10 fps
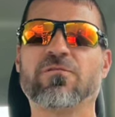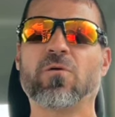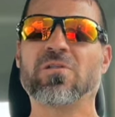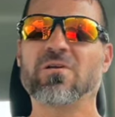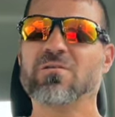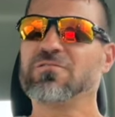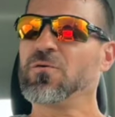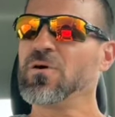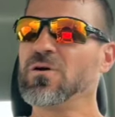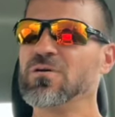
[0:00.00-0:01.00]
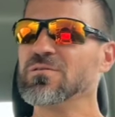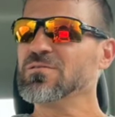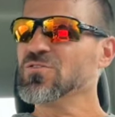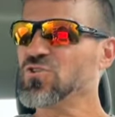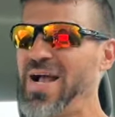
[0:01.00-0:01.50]
for for
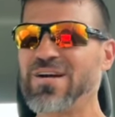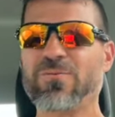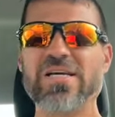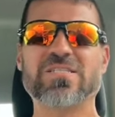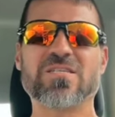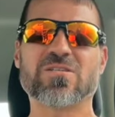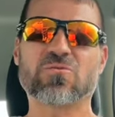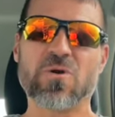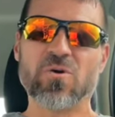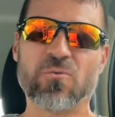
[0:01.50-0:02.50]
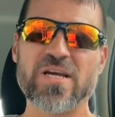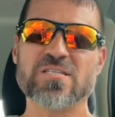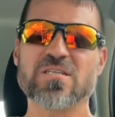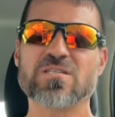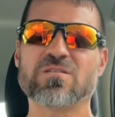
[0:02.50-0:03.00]
track races and road
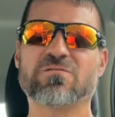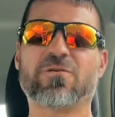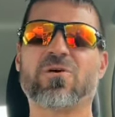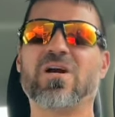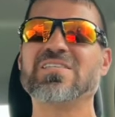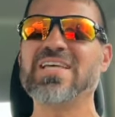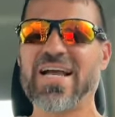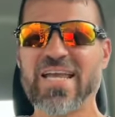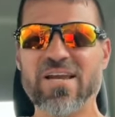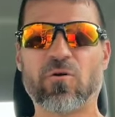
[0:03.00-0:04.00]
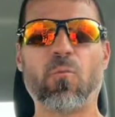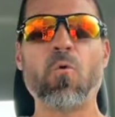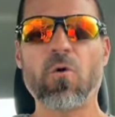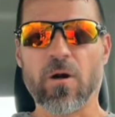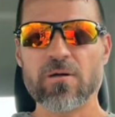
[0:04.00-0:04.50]
races for a decade or
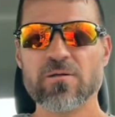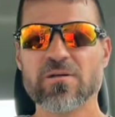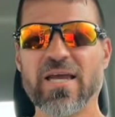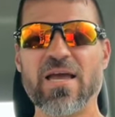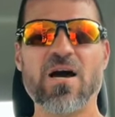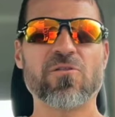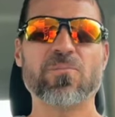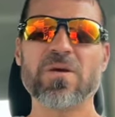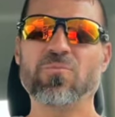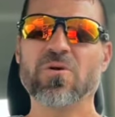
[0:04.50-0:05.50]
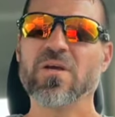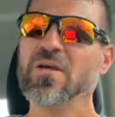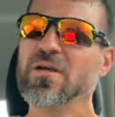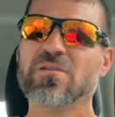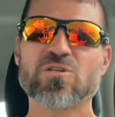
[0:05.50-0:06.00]
more. Okay, other people,
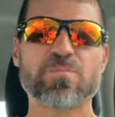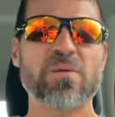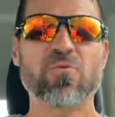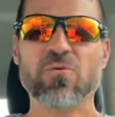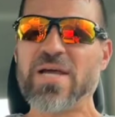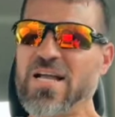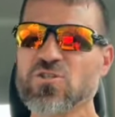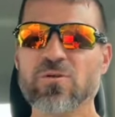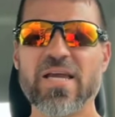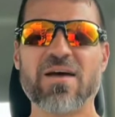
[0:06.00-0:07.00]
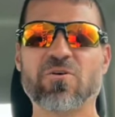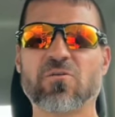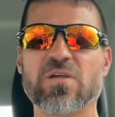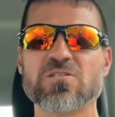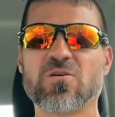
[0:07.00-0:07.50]
there's people naturally have other
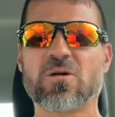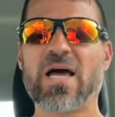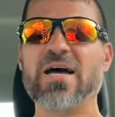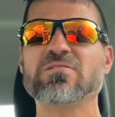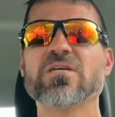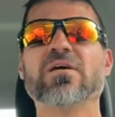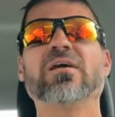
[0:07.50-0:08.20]
things in their lives